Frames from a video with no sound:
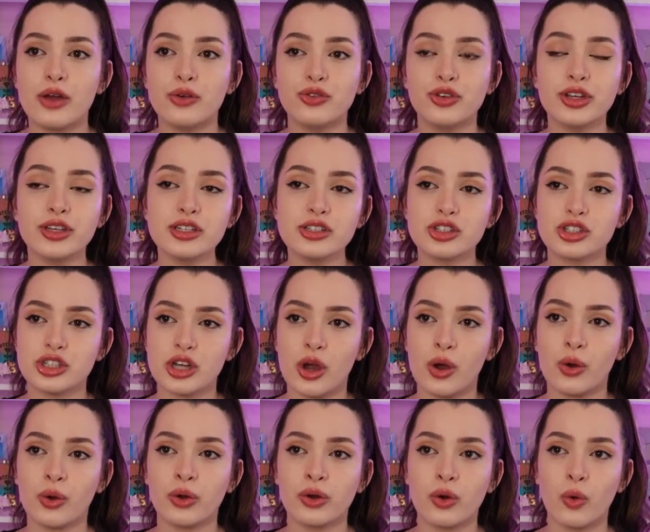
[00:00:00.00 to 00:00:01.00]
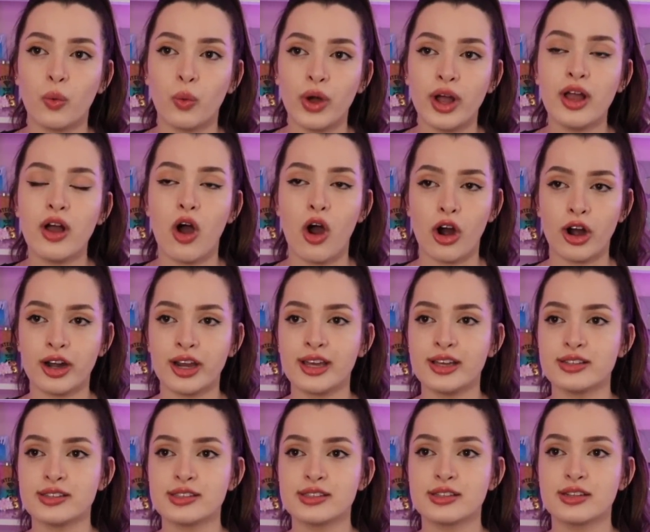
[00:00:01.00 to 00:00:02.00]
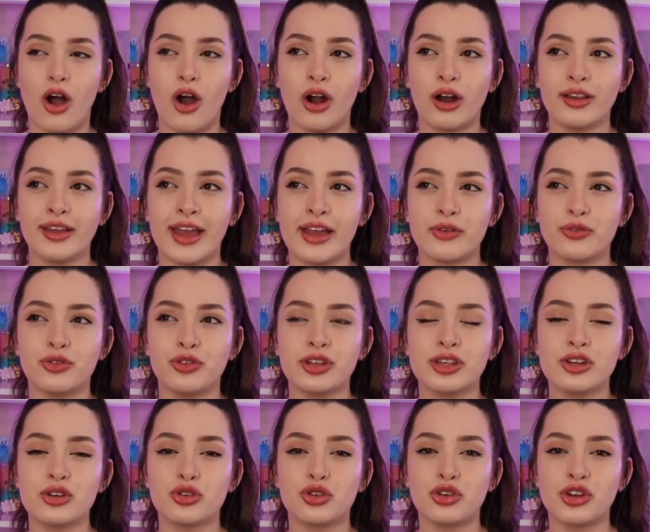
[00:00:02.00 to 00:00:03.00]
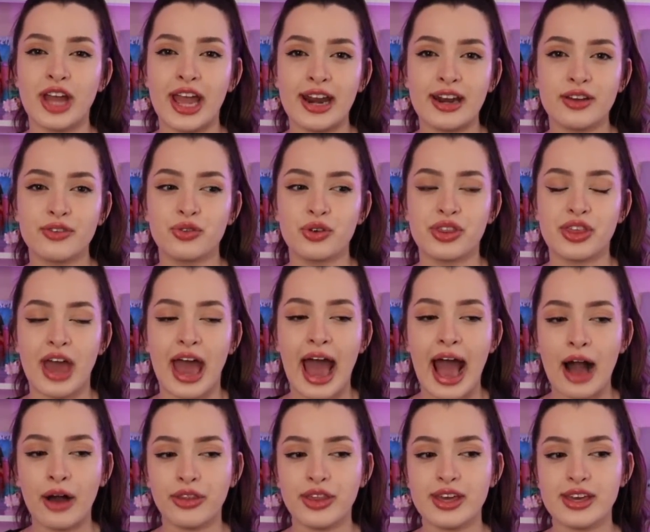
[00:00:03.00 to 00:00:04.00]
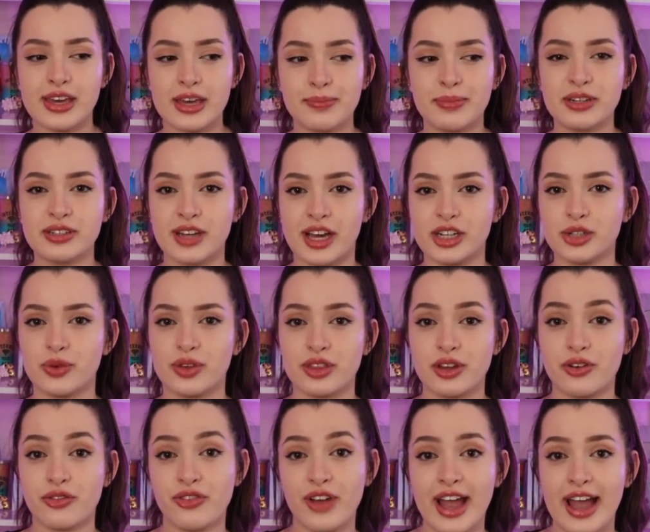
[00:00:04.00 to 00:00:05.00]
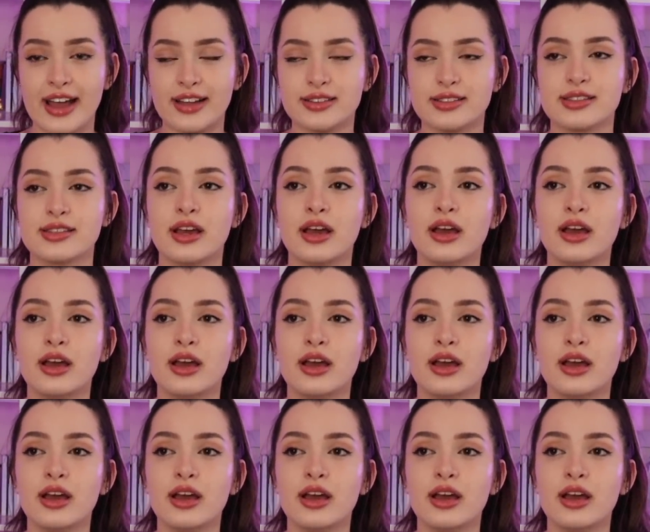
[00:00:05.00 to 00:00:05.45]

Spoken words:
it really showed what artists are like really creative with how they keep in touch with your fans.